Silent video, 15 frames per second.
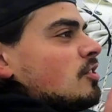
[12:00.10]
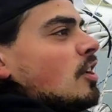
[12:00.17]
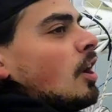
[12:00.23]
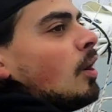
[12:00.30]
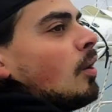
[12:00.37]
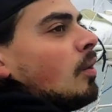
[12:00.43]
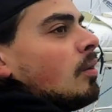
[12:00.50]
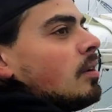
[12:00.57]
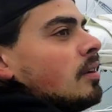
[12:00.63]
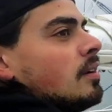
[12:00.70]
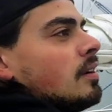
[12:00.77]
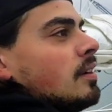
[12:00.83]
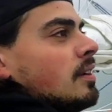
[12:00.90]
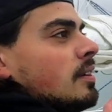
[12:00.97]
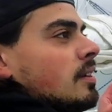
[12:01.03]
know
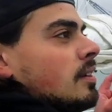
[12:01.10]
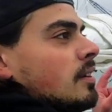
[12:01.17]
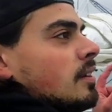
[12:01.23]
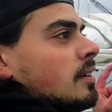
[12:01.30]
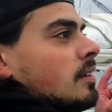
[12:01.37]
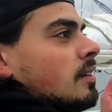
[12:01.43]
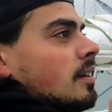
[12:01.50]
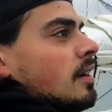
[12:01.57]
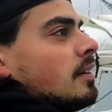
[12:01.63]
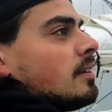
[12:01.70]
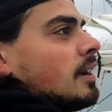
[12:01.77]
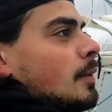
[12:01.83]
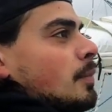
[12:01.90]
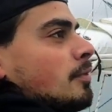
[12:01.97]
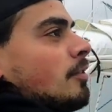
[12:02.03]

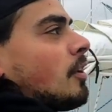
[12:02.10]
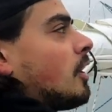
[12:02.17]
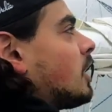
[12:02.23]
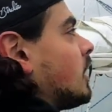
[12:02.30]
I prefer it